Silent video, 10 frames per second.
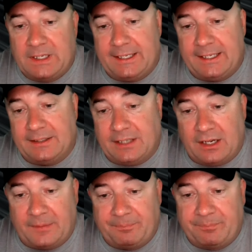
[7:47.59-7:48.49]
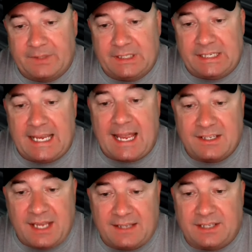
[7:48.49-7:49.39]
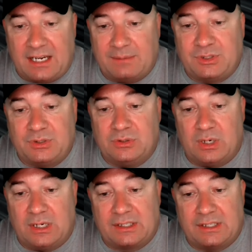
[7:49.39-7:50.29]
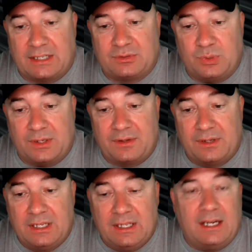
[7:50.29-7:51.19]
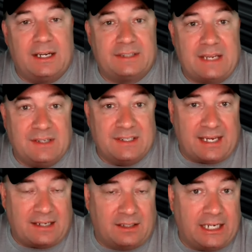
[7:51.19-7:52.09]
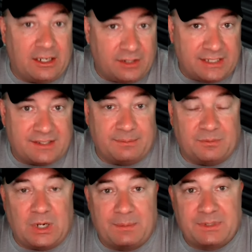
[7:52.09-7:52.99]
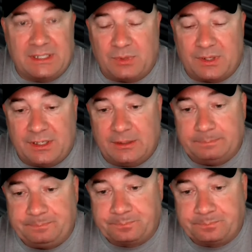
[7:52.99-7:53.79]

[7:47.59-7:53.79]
And he has had time to connect with Tavian St. Clair and get some reps in with him.